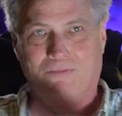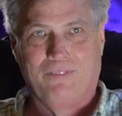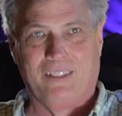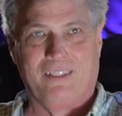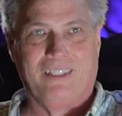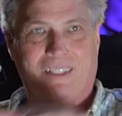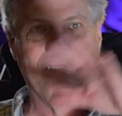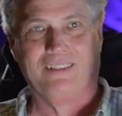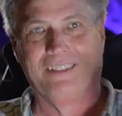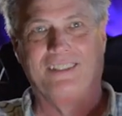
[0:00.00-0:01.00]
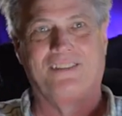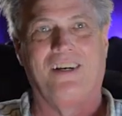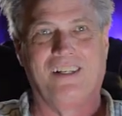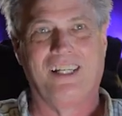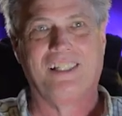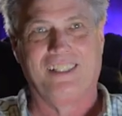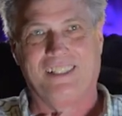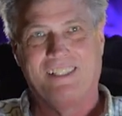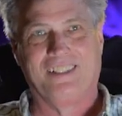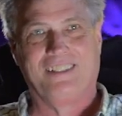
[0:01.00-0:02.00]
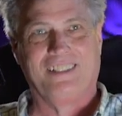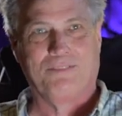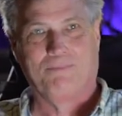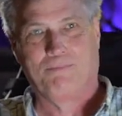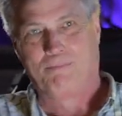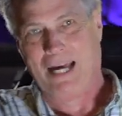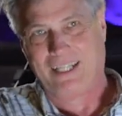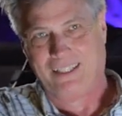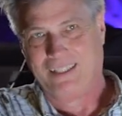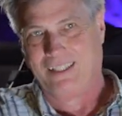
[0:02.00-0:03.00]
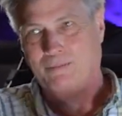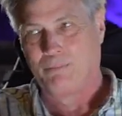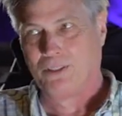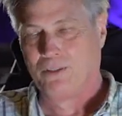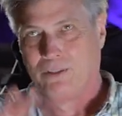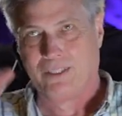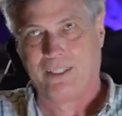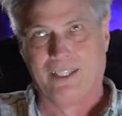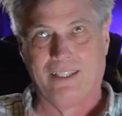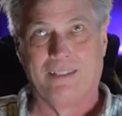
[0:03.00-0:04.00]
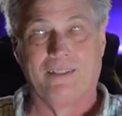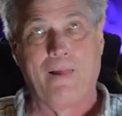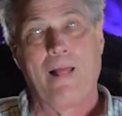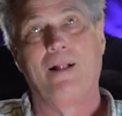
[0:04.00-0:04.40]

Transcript: figuring out and not liking it, and then backing it up and going again. And